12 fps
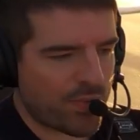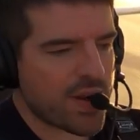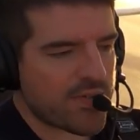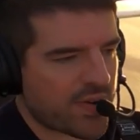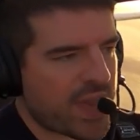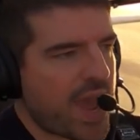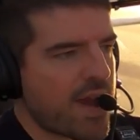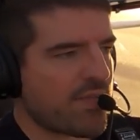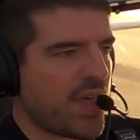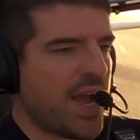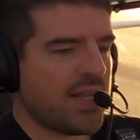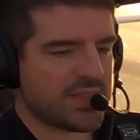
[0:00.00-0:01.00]
briefly
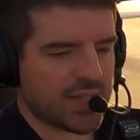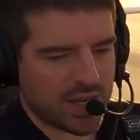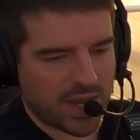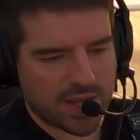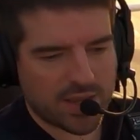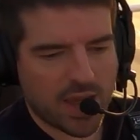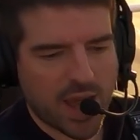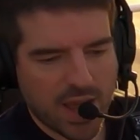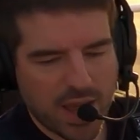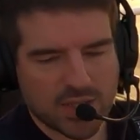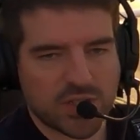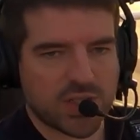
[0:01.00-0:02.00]
have that until I uh,